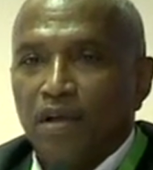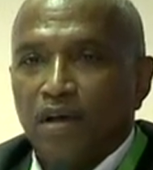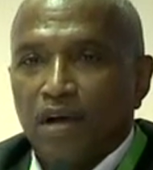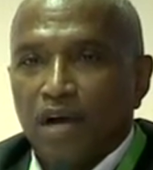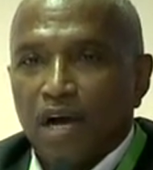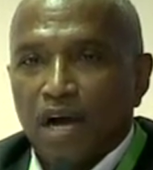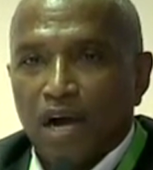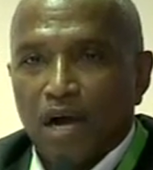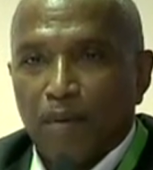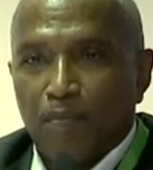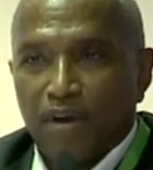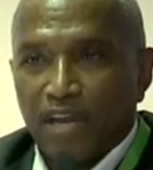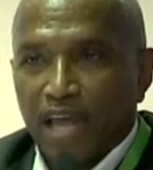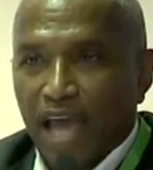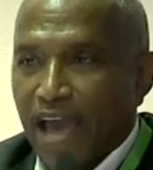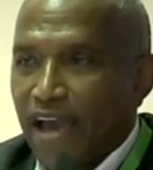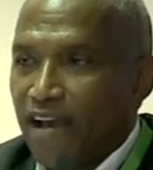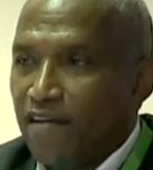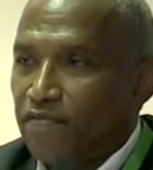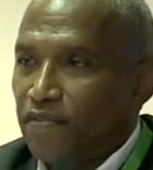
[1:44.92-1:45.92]
but
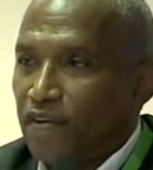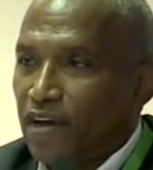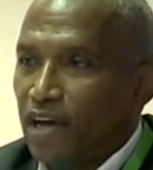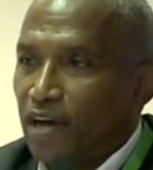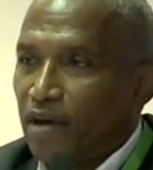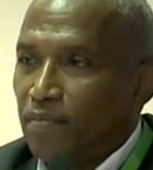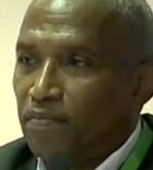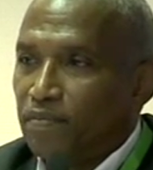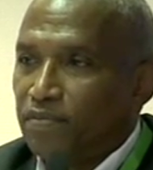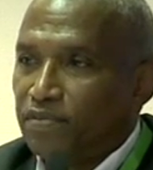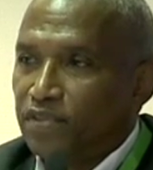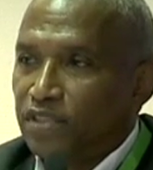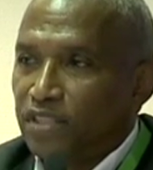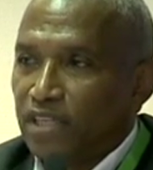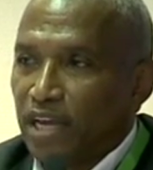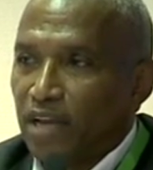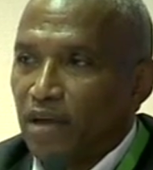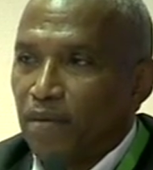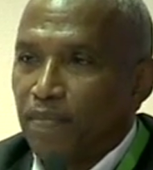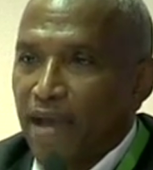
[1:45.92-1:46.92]
have
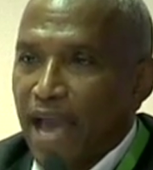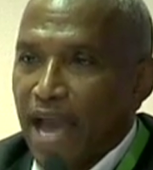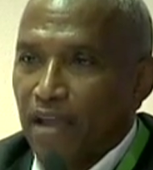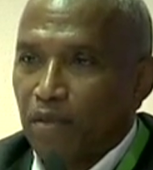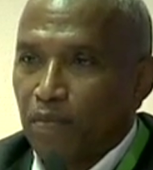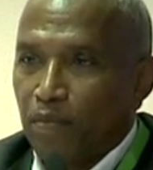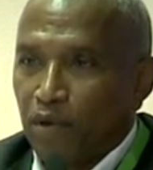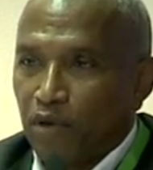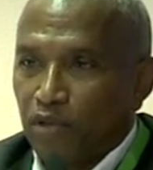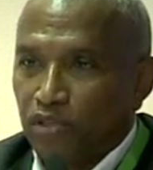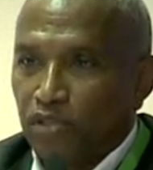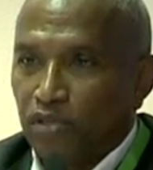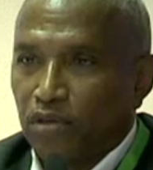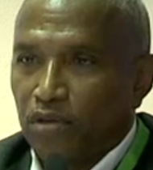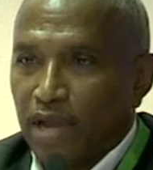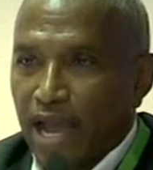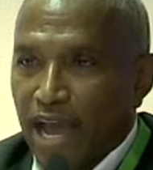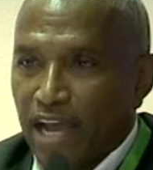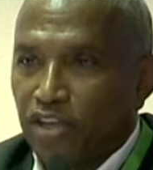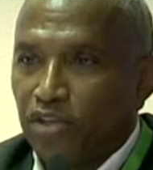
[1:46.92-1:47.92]
set up
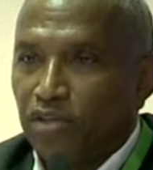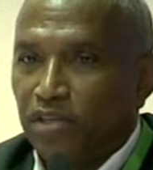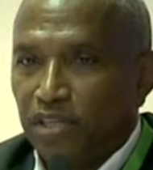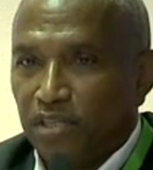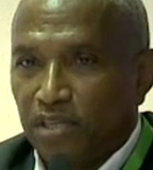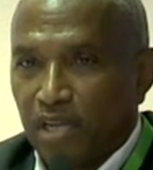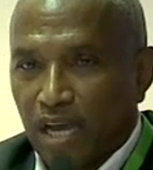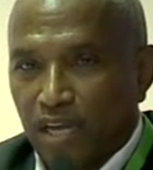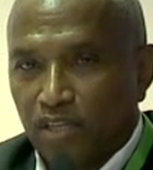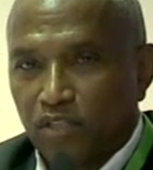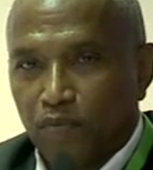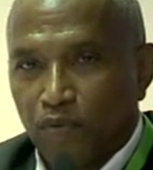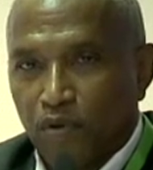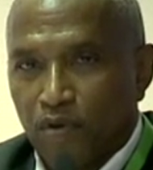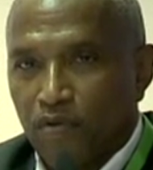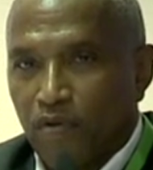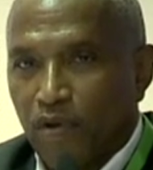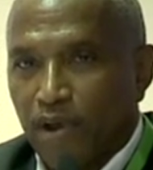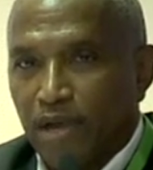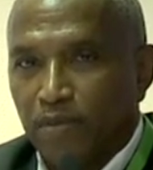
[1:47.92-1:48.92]
acupuncture, acu-detox
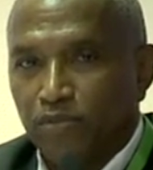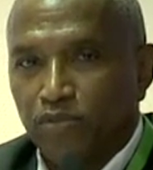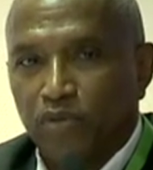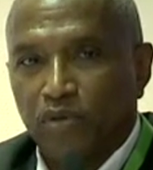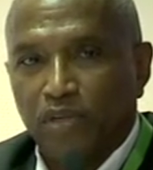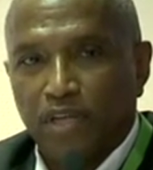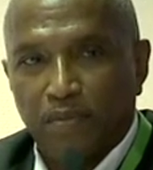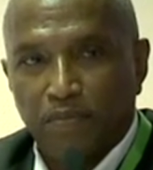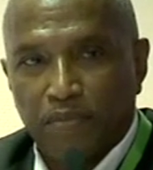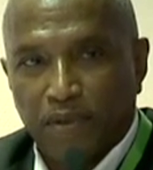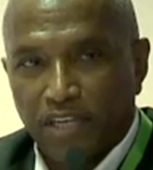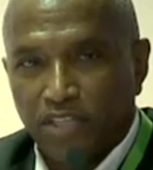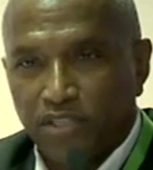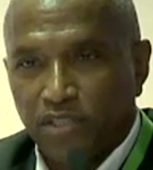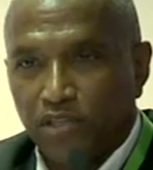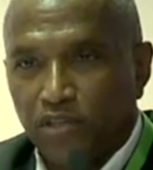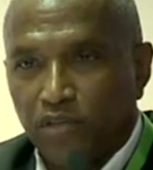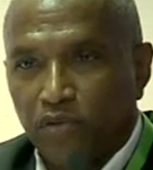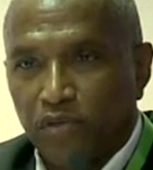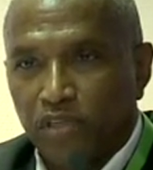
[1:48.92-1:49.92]
programs on
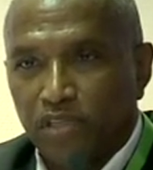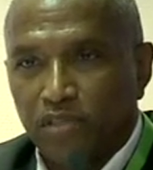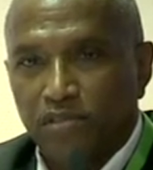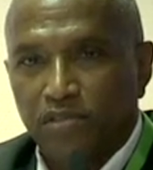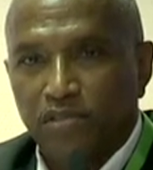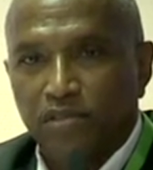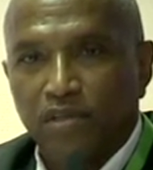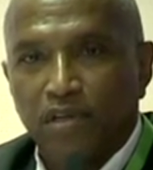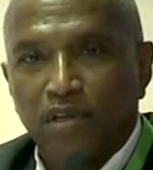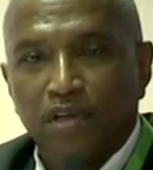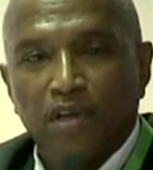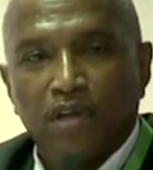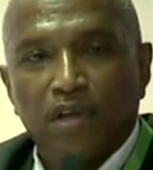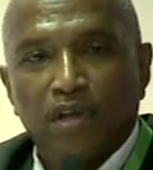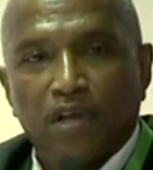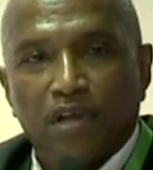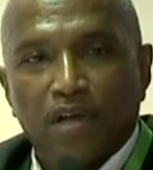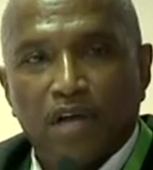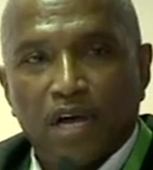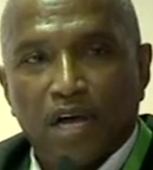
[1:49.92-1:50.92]
inpatient units.
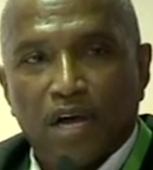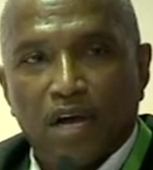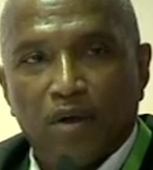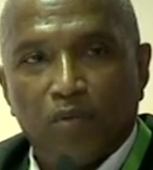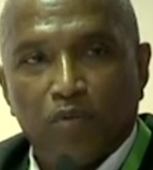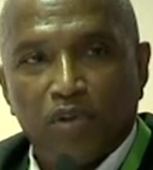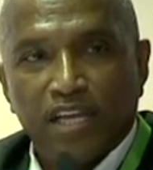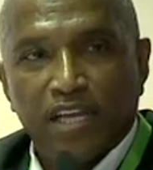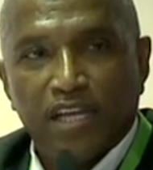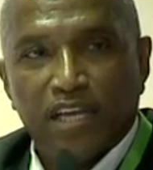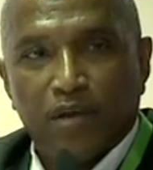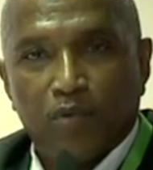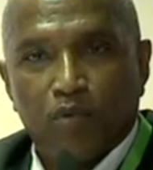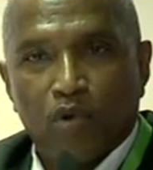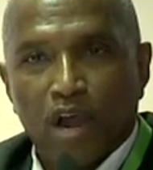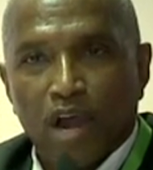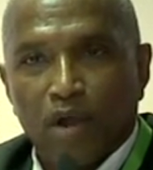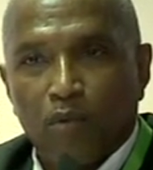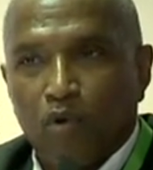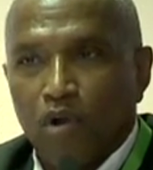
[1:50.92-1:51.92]

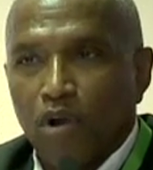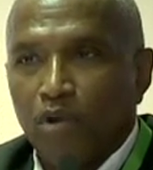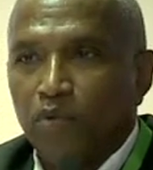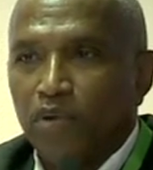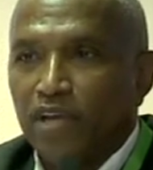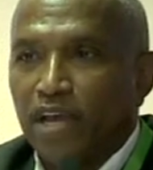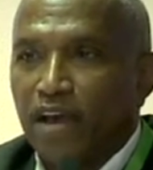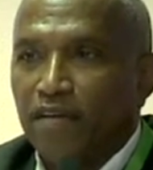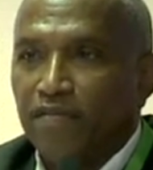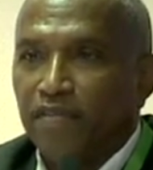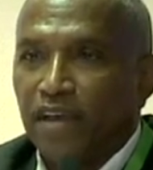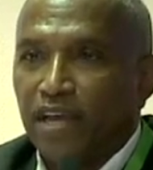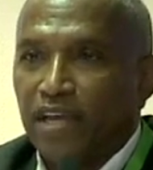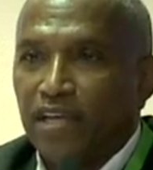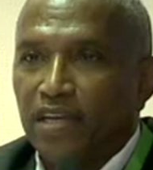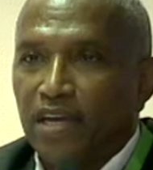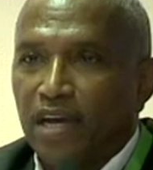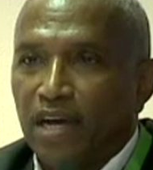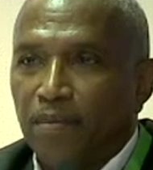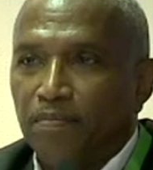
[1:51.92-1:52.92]
Where I work, we have
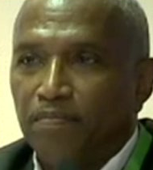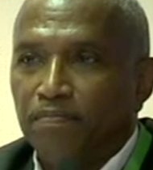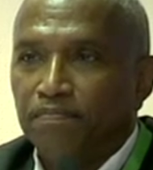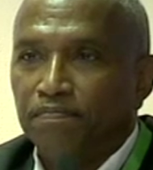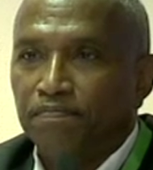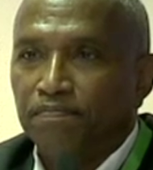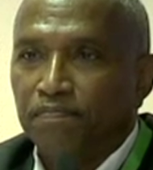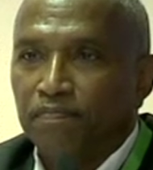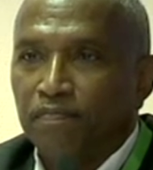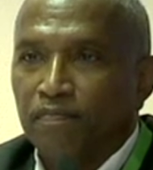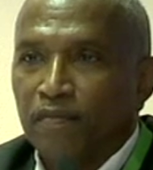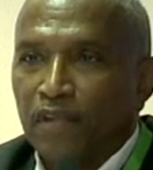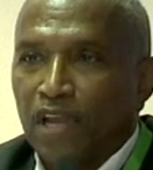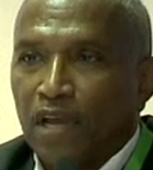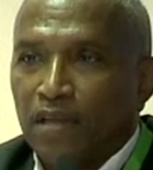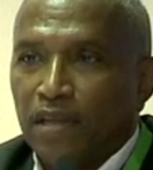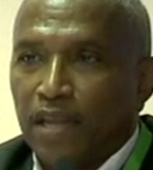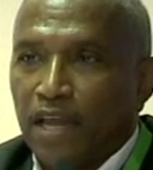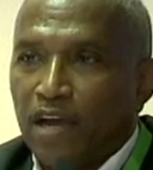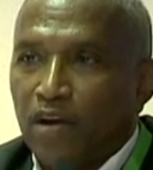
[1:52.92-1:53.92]
a
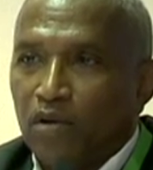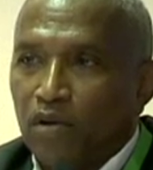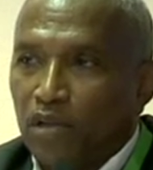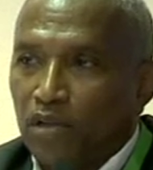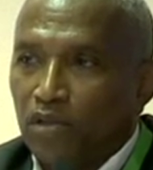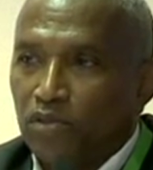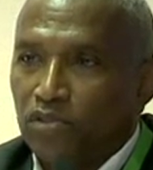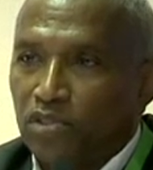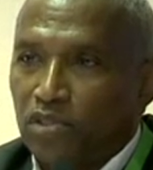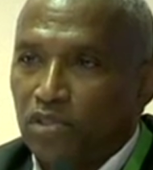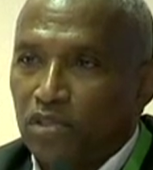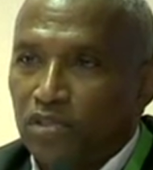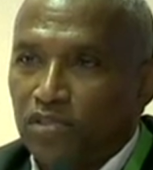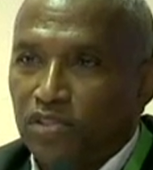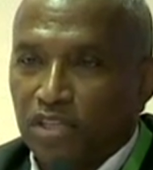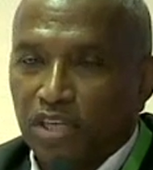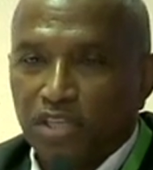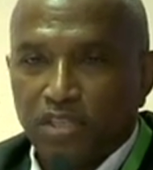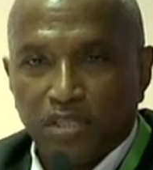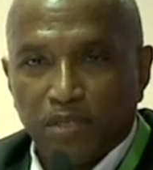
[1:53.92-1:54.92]
now close to
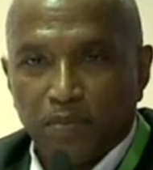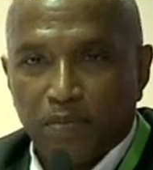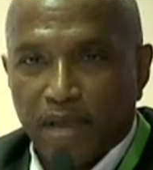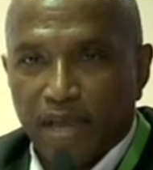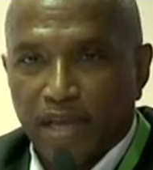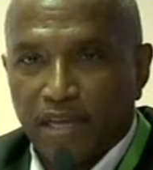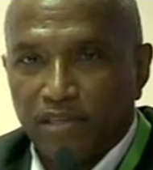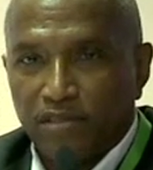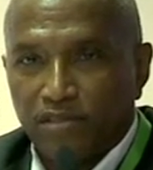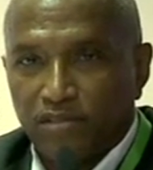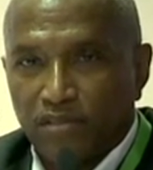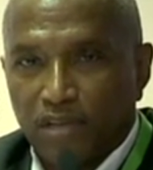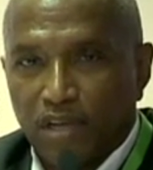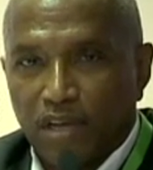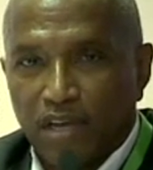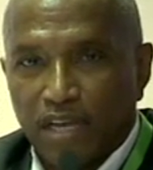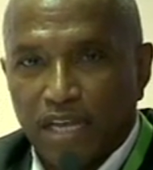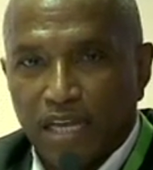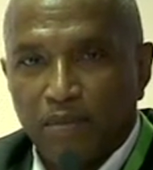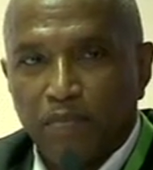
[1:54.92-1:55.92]
60 beds
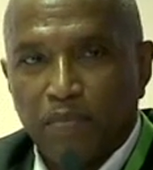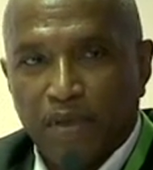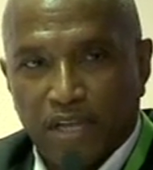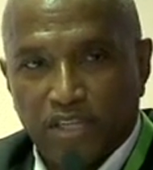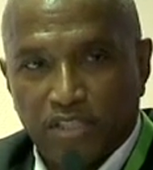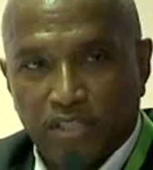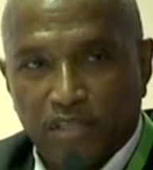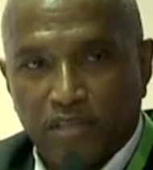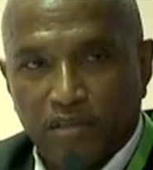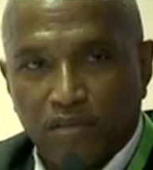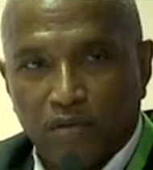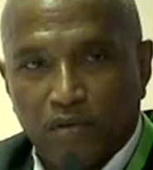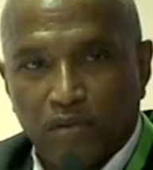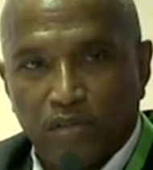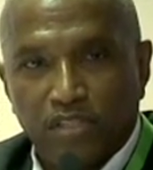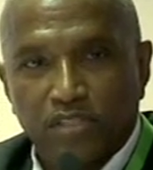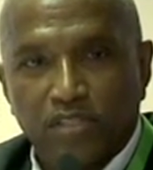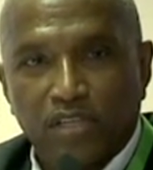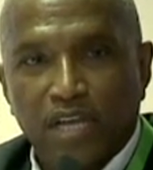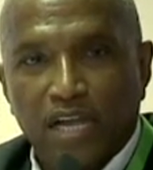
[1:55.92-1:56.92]
inpatient on
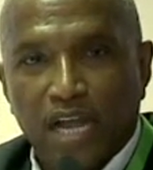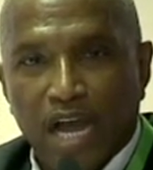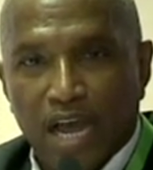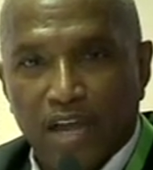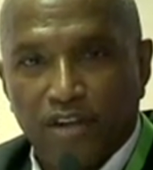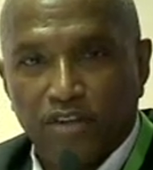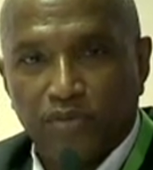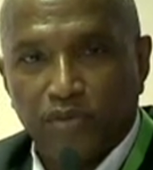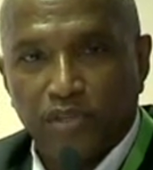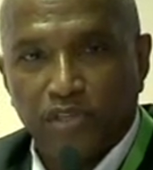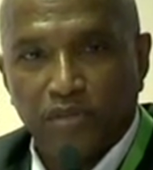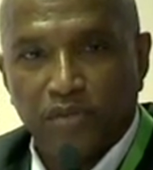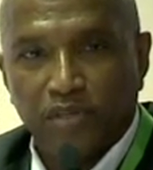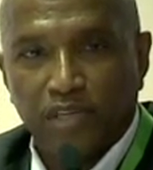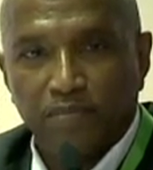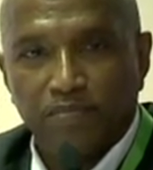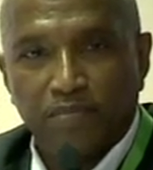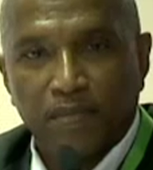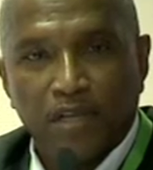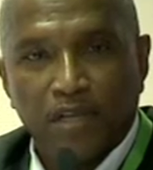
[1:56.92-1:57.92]
the psychiatry unit.